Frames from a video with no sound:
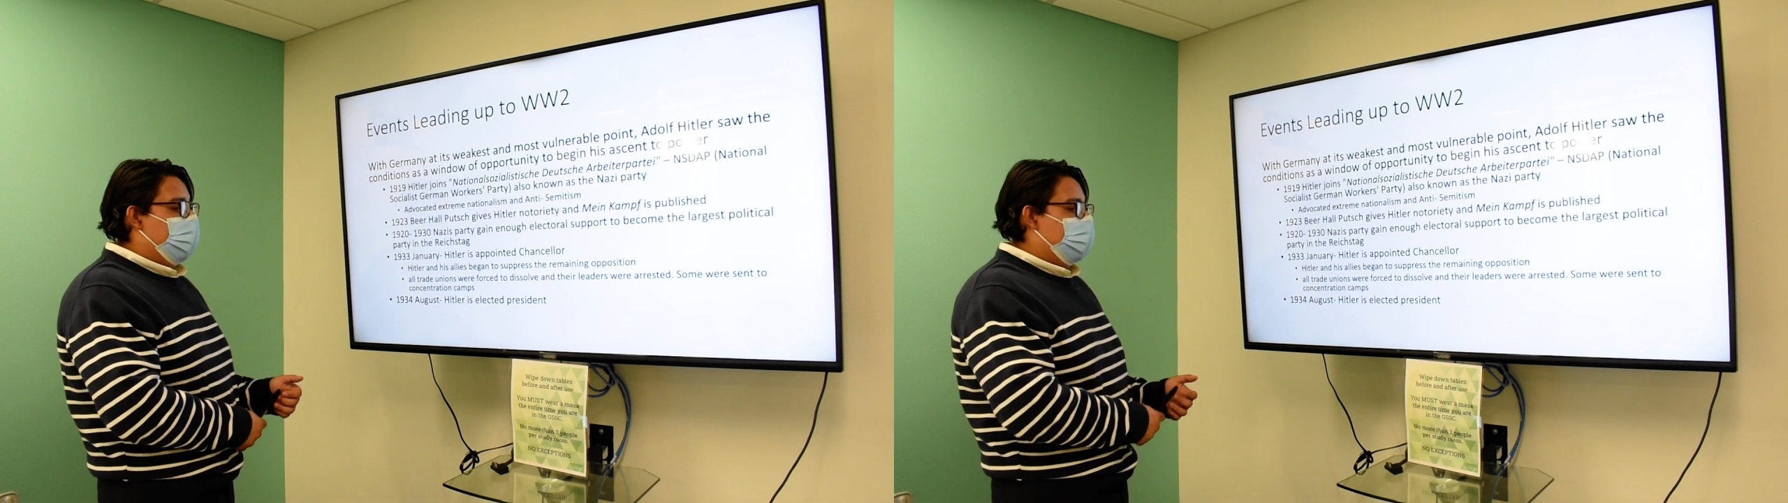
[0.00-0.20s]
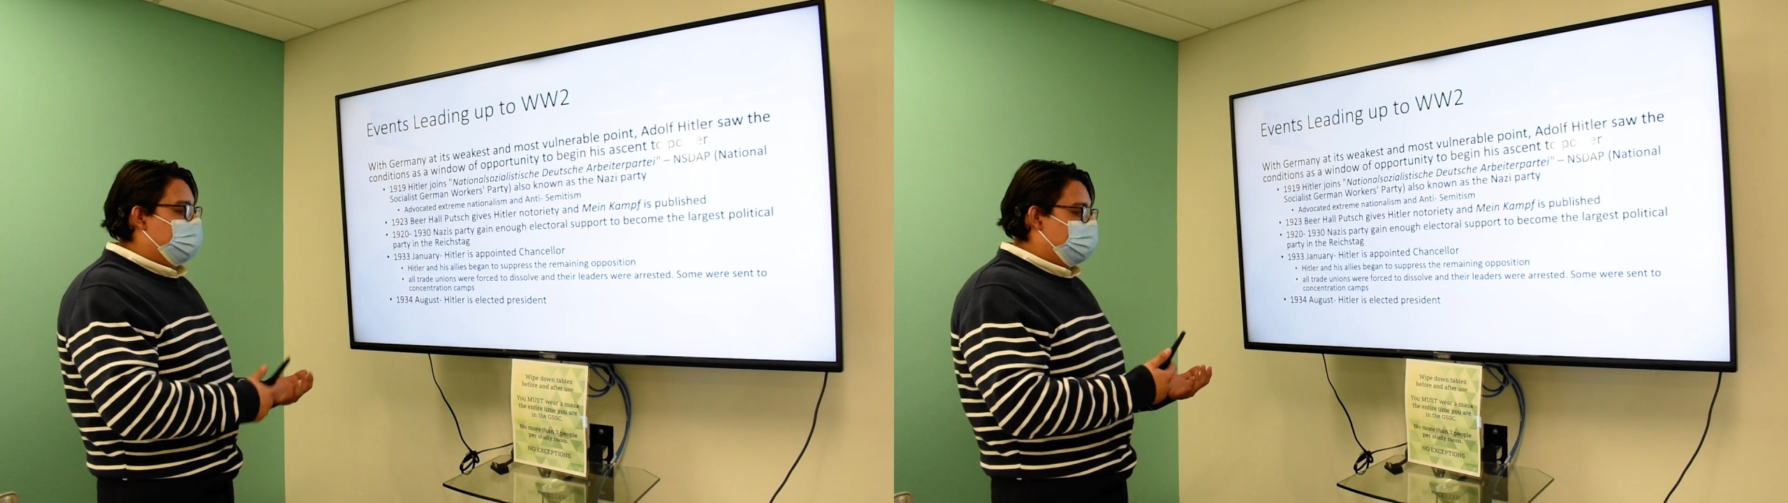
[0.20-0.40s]

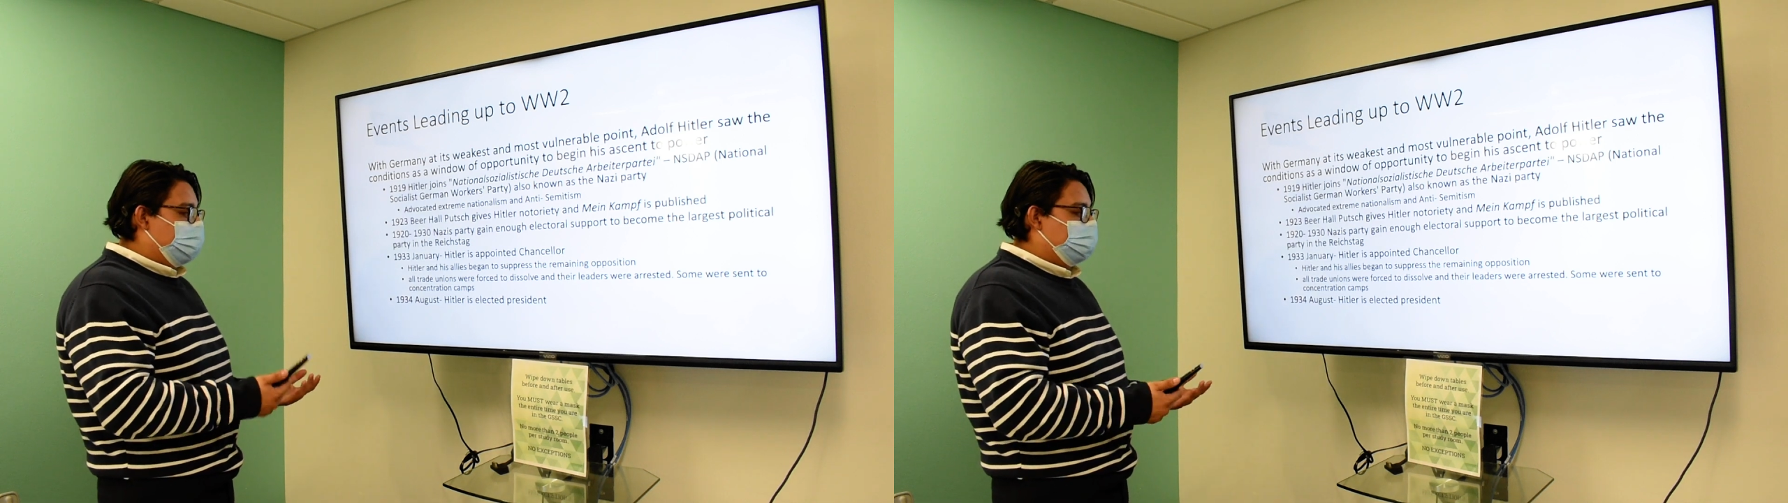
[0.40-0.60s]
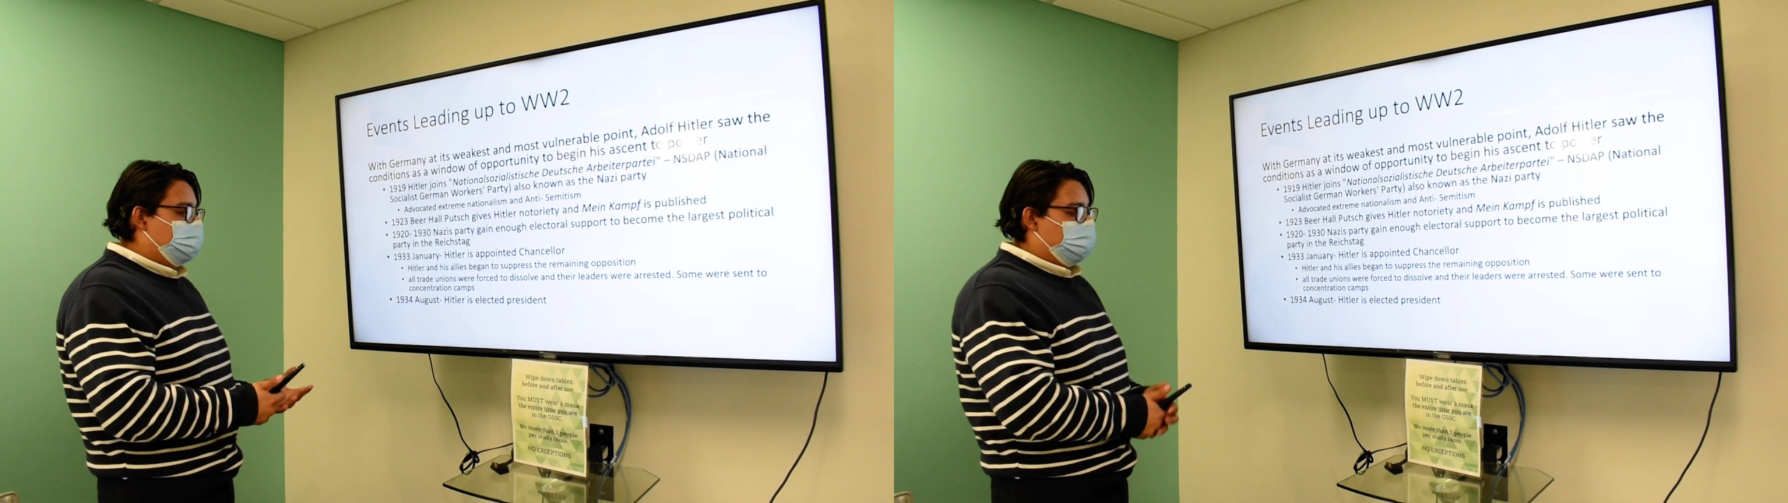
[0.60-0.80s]
And in
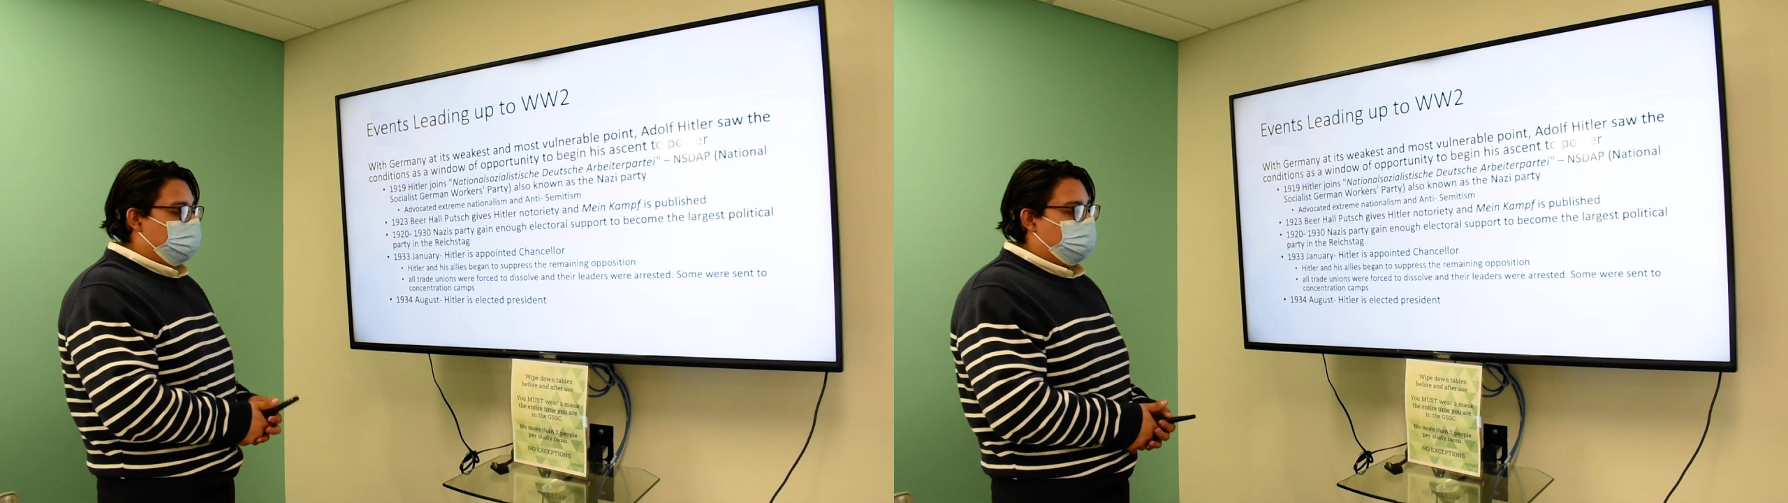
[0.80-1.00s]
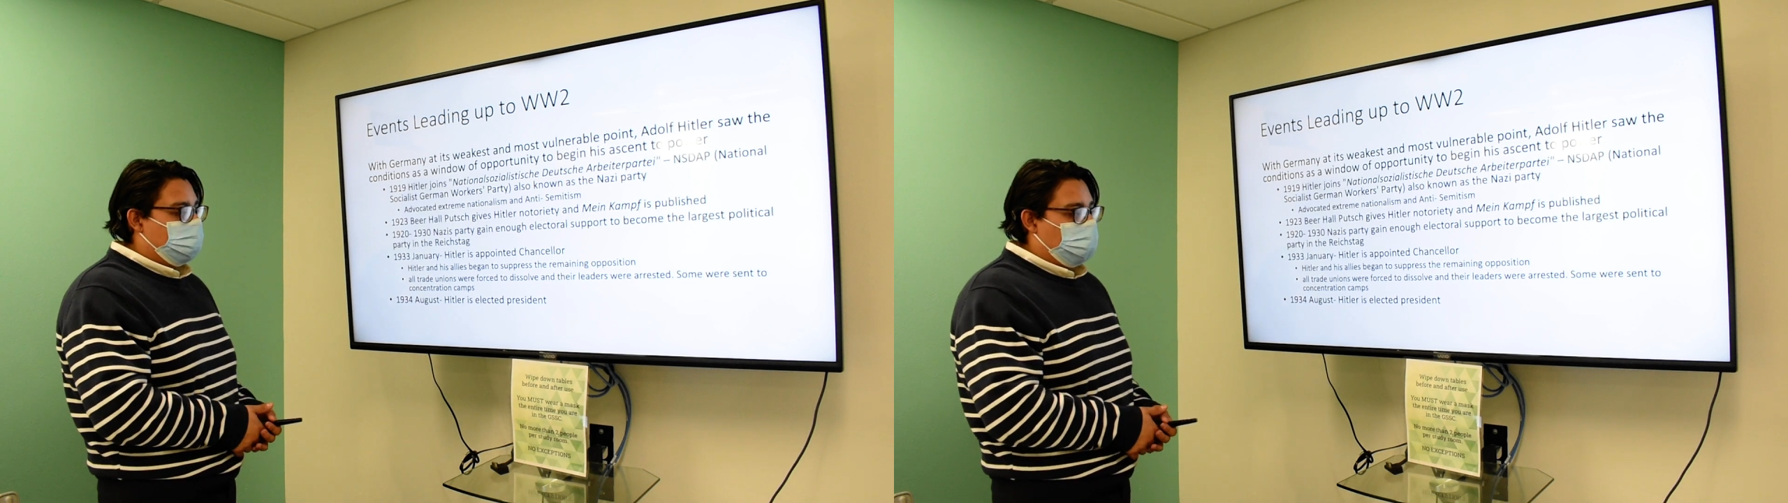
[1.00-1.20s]

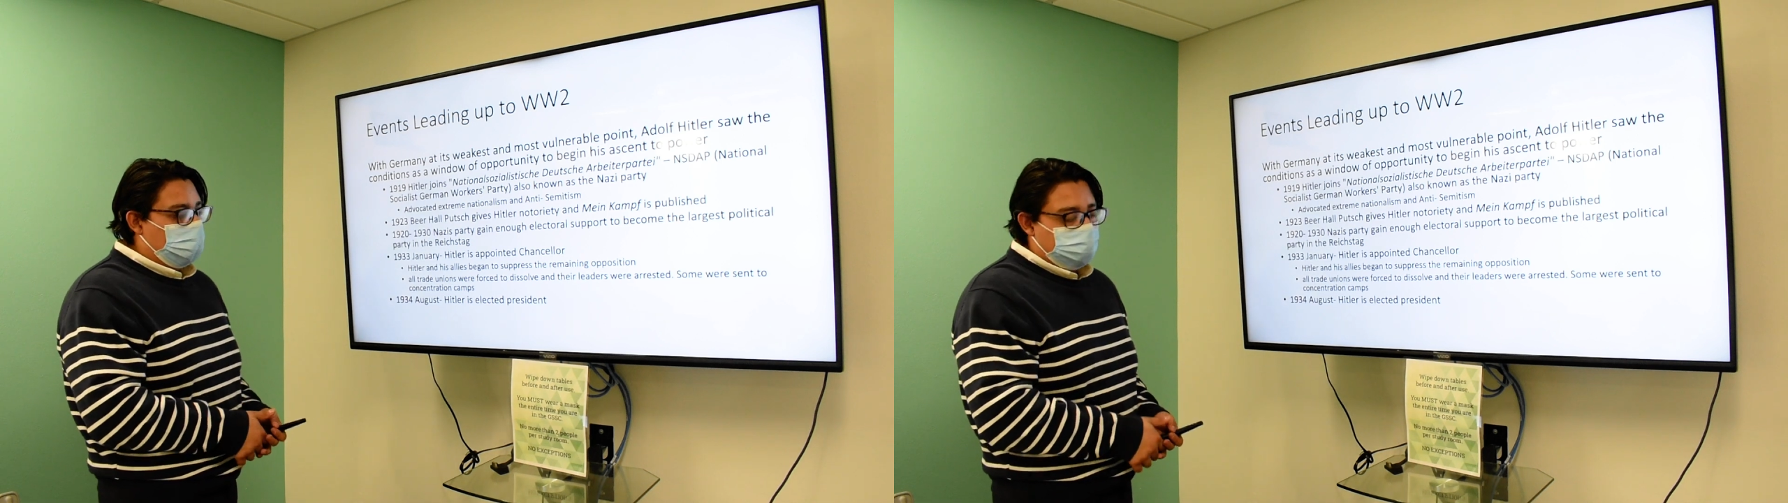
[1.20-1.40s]
1934,